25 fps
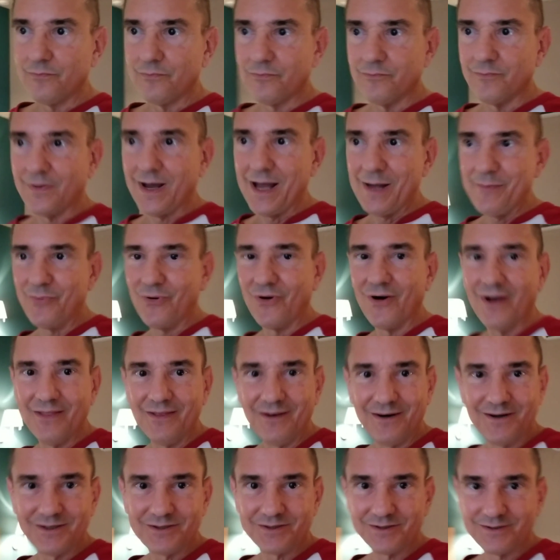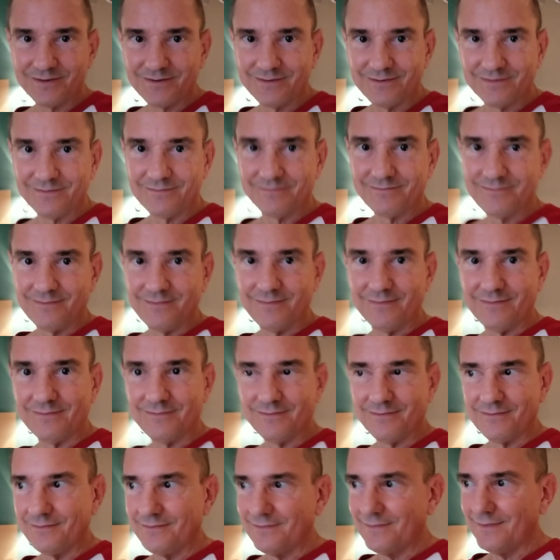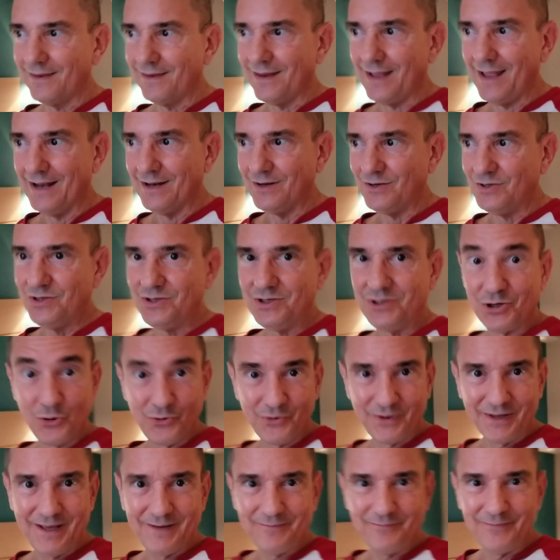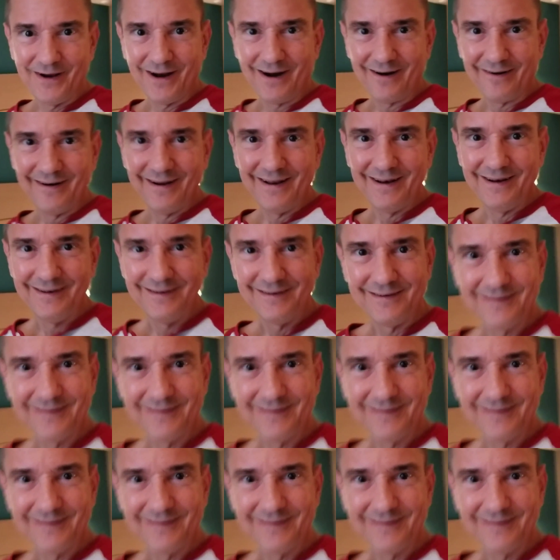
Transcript: My brothers, and don't get married.